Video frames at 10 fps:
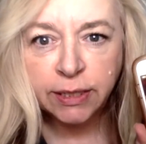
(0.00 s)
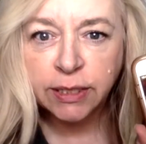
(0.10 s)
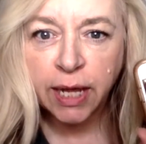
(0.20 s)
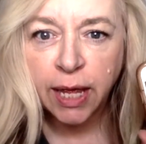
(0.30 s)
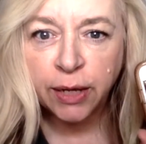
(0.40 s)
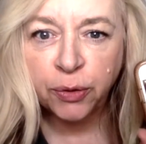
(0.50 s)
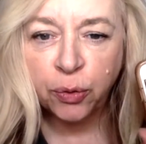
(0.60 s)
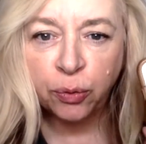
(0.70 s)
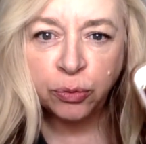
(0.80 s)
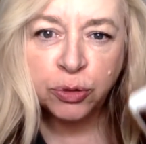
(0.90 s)

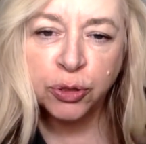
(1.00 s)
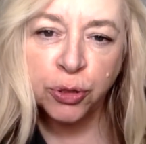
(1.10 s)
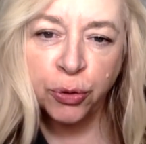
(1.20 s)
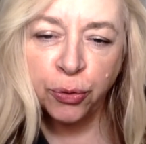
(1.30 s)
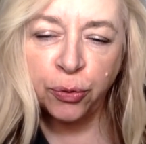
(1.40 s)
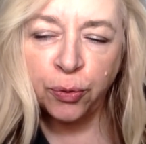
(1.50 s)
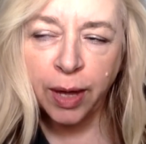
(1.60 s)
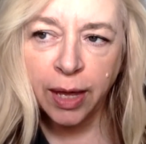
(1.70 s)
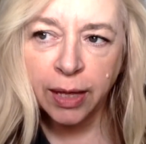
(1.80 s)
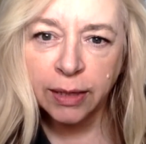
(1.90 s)

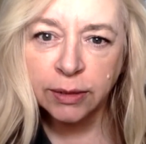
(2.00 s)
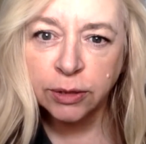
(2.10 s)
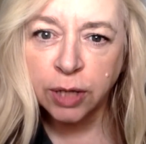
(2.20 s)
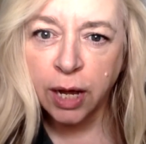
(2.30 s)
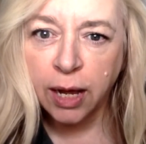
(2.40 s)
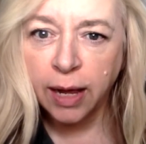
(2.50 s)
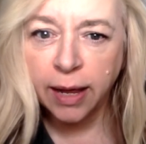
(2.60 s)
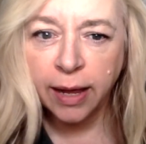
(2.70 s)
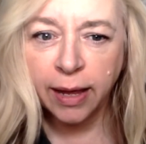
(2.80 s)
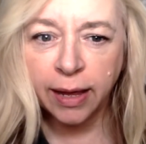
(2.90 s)
10.02 and
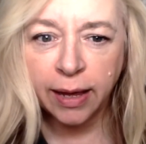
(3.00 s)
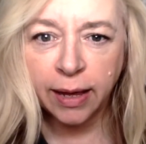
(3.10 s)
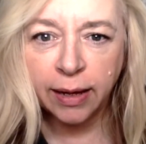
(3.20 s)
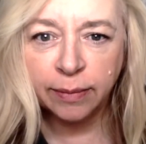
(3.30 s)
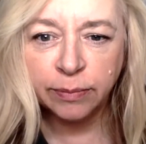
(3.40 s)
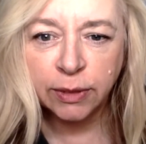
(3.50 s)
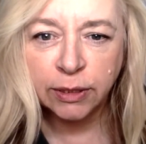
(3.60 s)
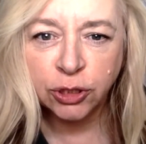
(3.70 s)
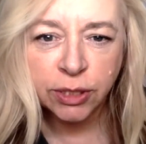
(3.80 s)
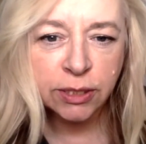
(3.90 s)
I
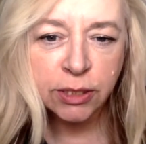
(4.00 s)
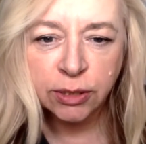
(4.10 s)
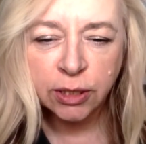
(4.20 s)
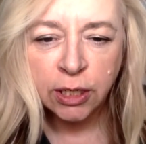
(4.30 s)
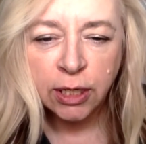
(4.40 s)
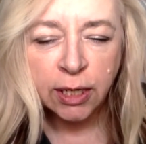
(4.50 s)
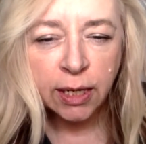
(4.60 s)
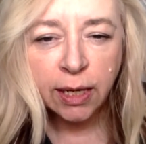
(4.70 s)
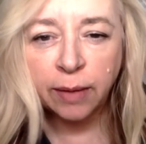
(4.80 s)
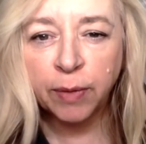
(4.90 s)
am just
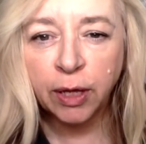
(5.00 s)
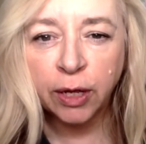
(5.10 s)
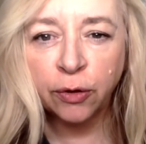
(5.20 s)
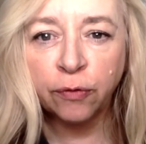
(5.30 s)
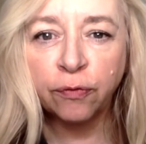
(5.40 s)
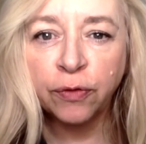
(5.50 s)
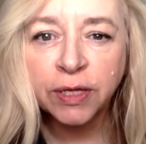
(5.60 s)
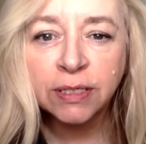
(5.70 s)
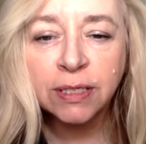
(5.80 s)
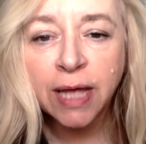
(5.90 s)
coming here for
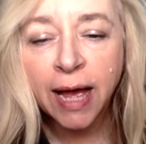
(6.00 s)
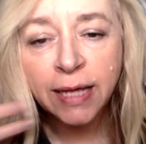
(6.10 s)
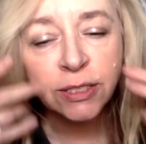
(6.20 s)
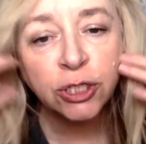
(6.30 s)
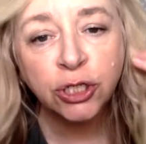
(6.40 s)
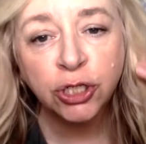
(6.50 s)
this last